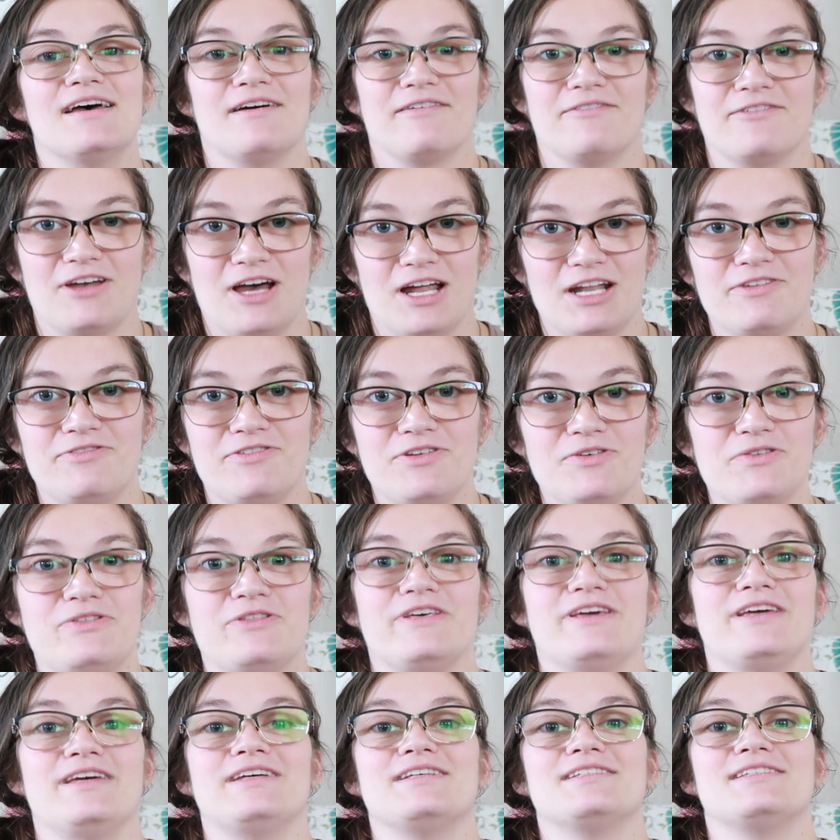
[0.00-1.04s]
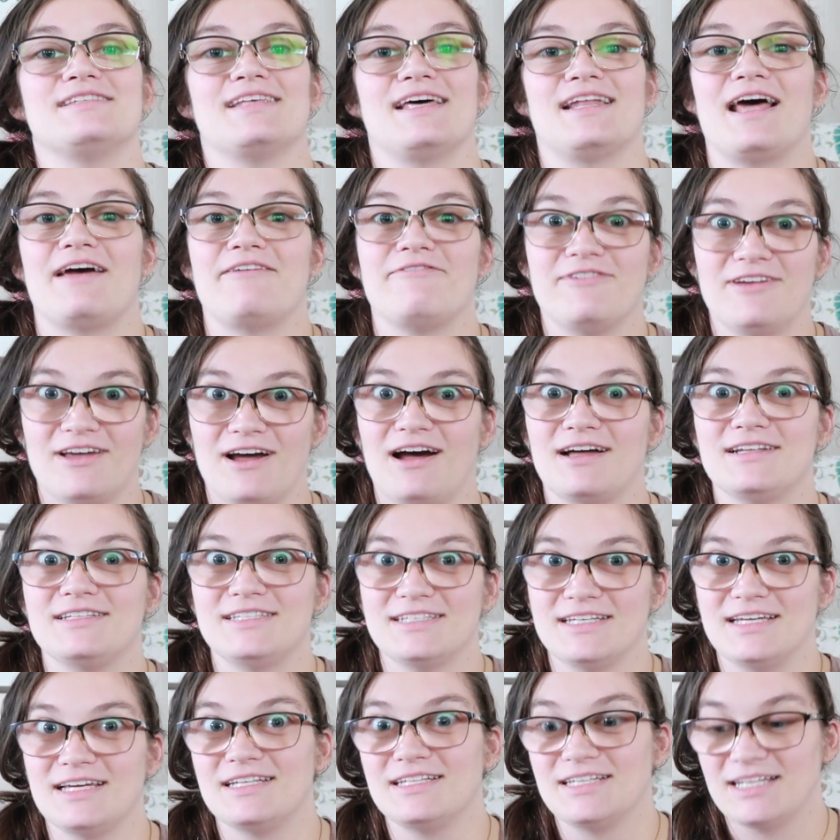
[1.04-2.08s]
I've got a few things that I've got
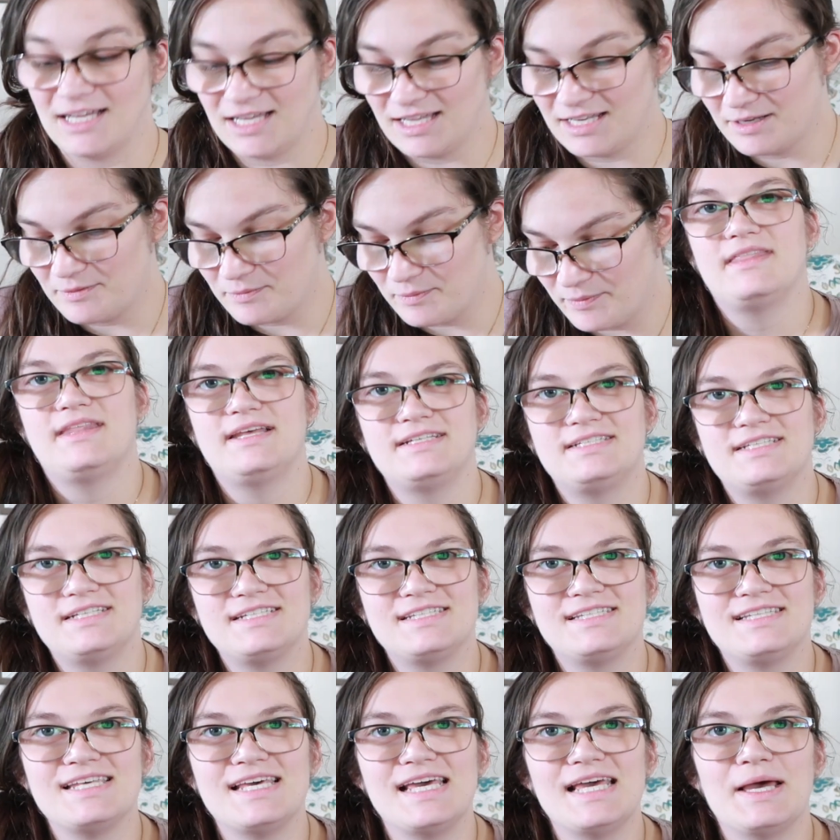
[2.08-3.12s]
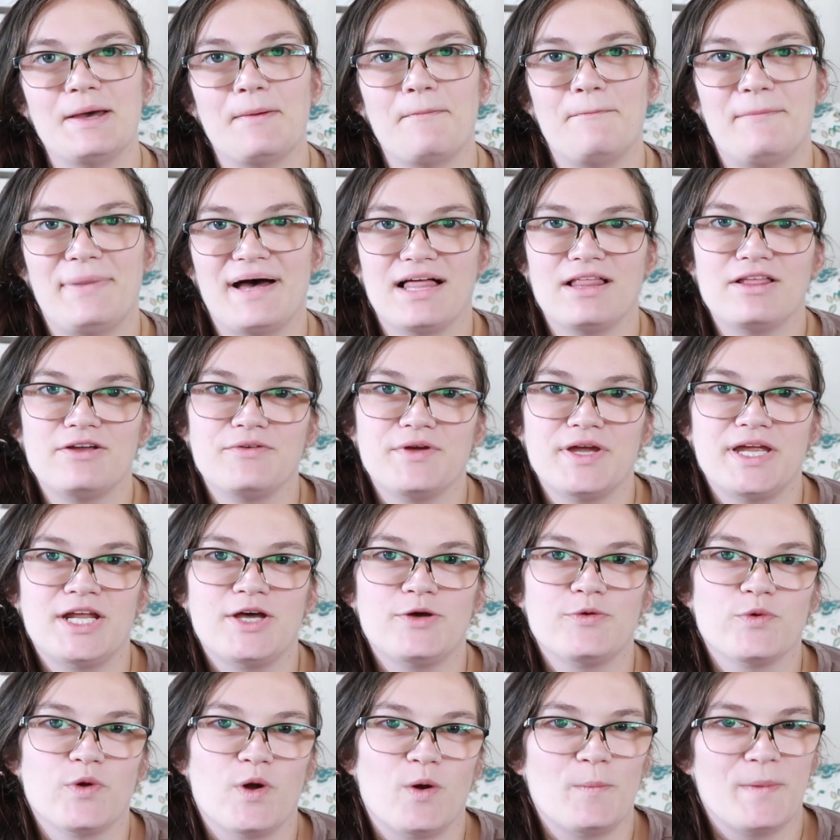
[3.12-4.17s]
to get done. This is the
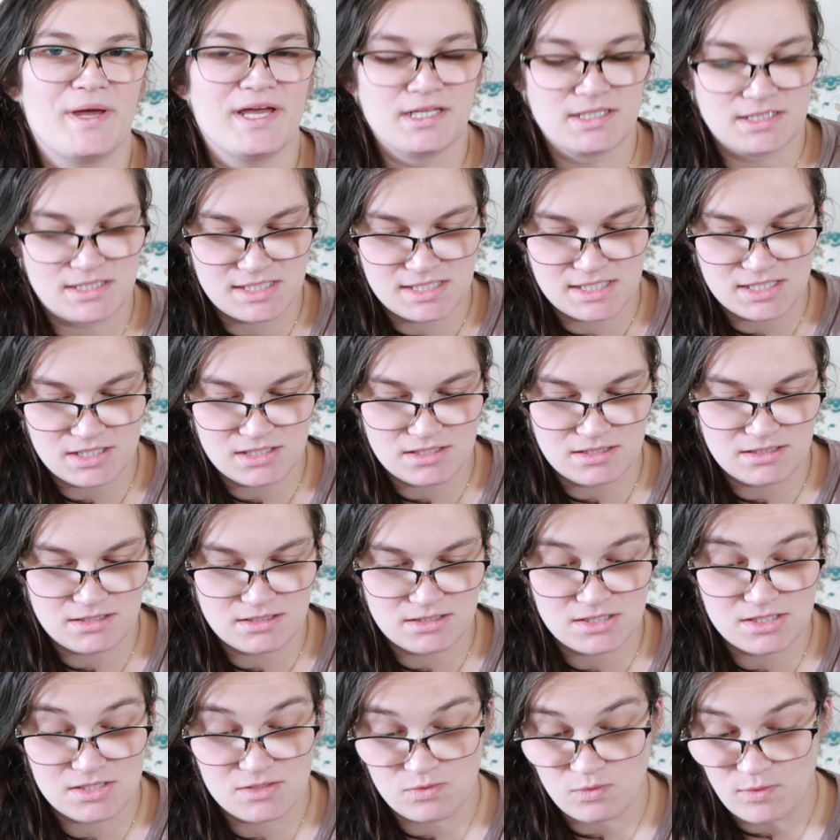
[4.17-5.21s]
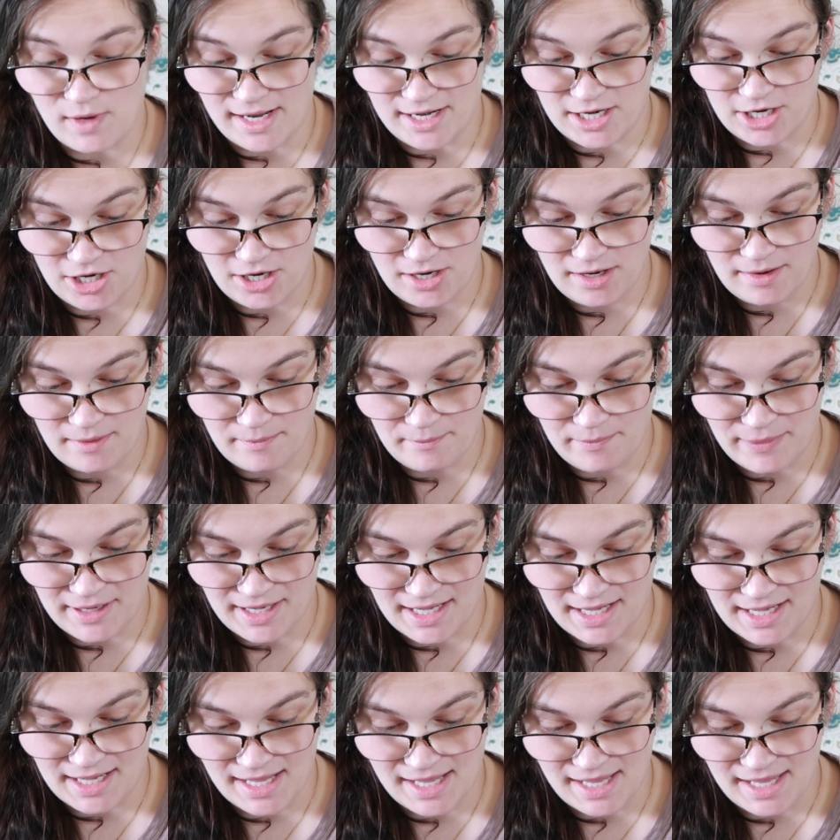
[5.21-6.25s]
Ballerina Romance sweater
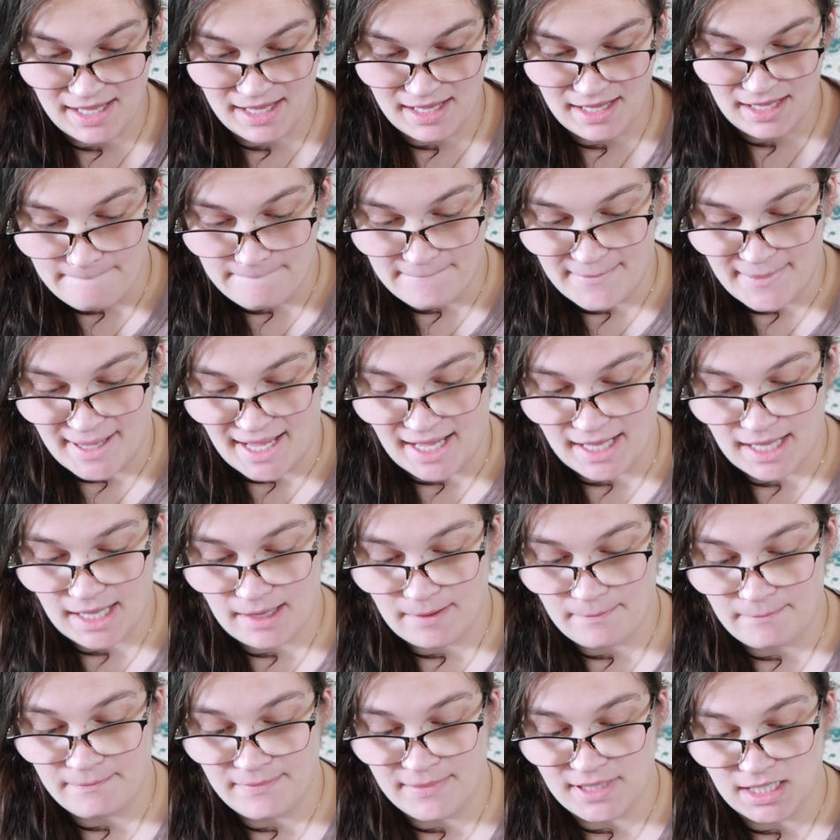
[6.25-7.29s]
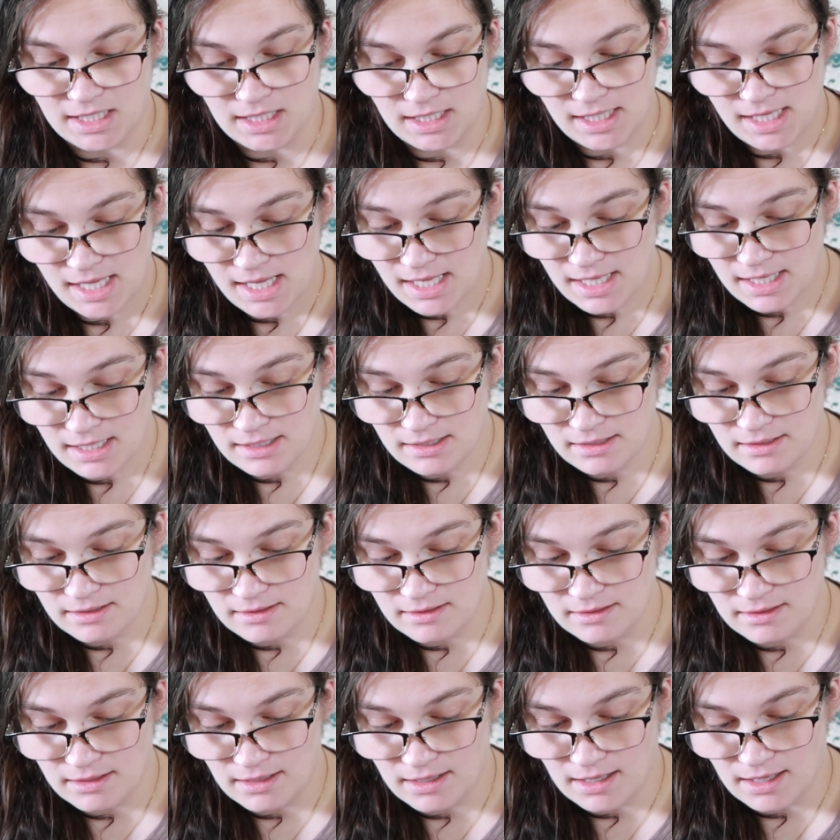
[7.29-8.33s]
by Macimille.
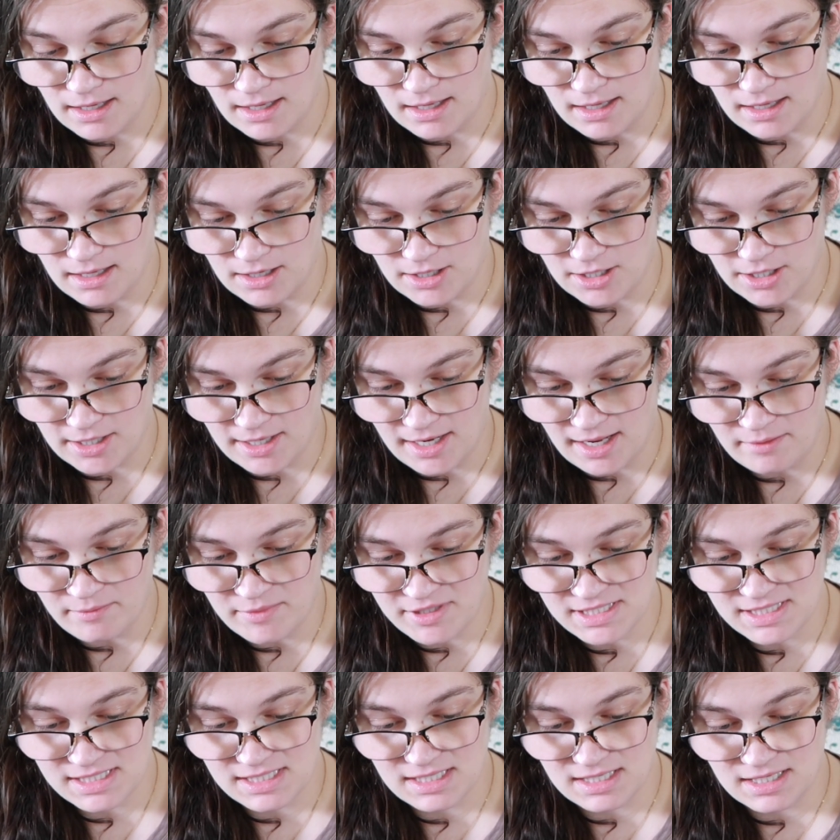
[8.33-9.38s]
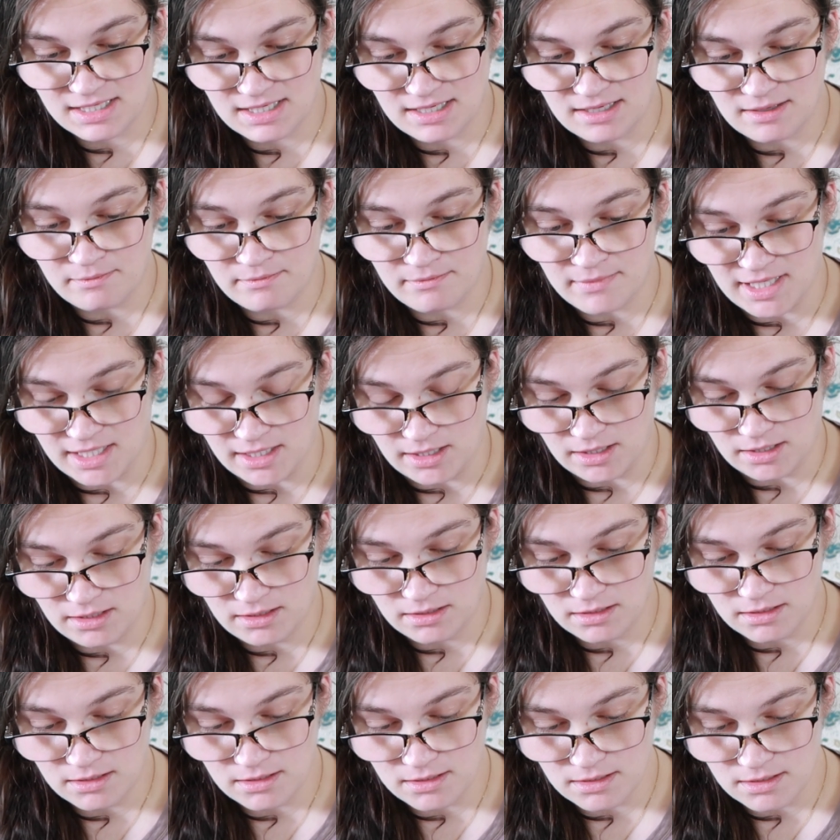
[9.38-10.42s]
Her name is Camille,
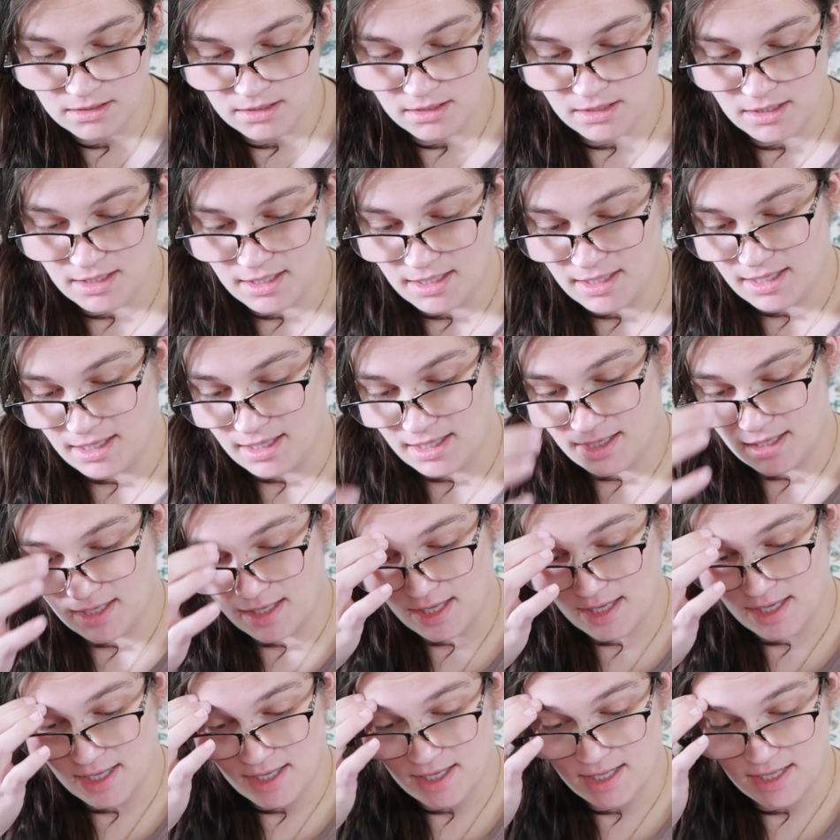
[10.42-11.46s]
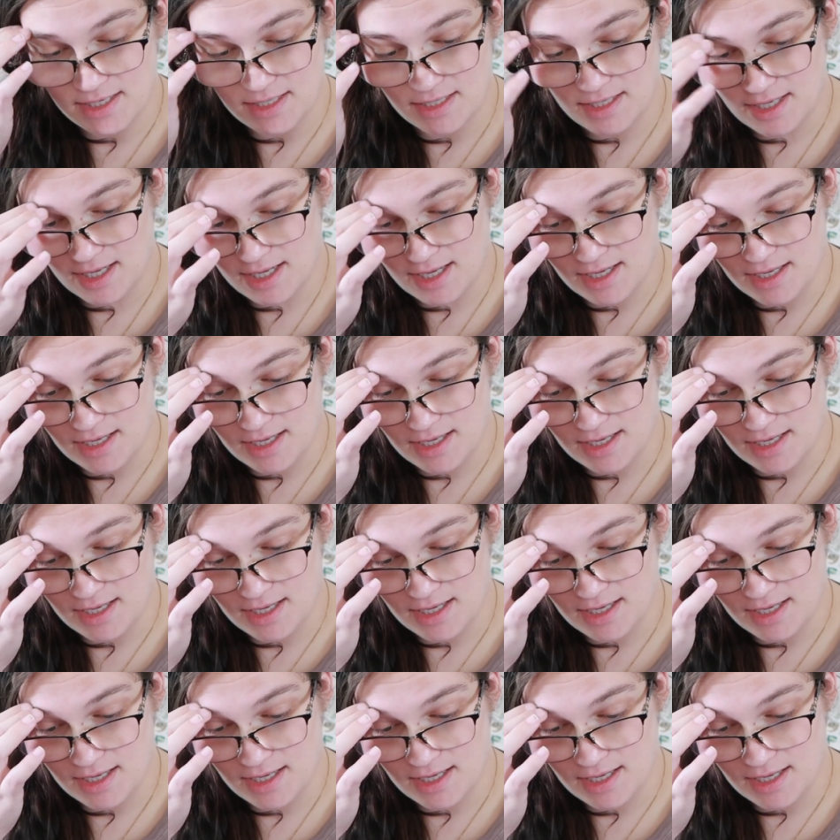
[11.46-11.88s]
and